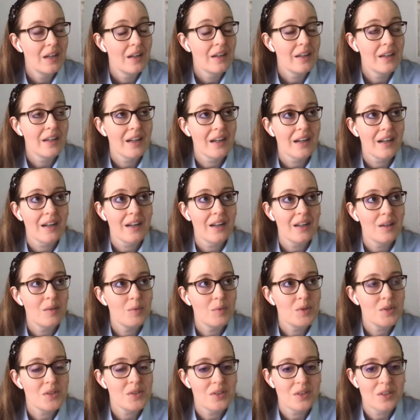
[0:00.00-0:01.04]
Yeah, it
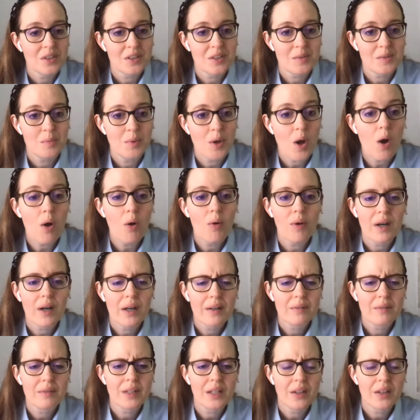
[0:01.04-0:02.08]
was just,
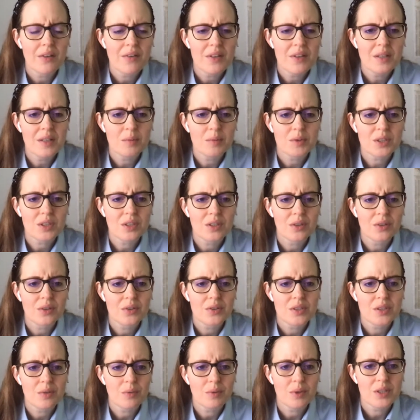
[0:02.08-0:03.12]
another thing that was
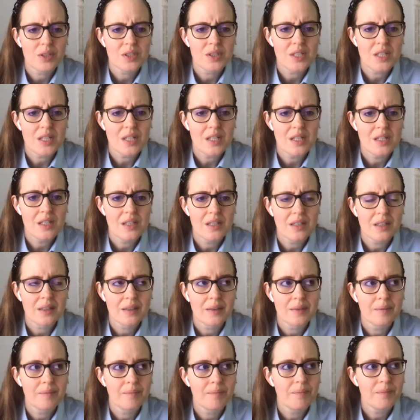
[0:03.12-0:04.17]
closed was the
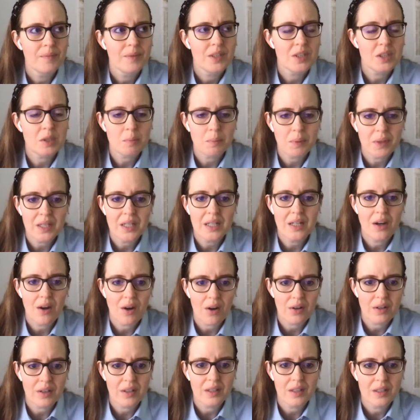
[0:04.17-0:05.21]
display
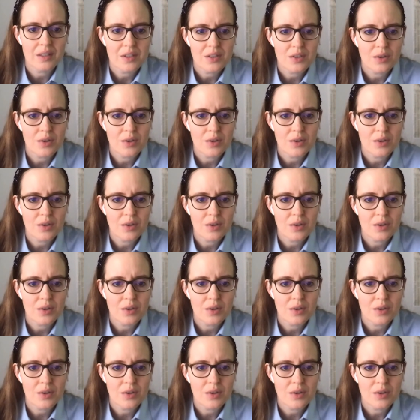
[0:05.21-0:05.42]
garden.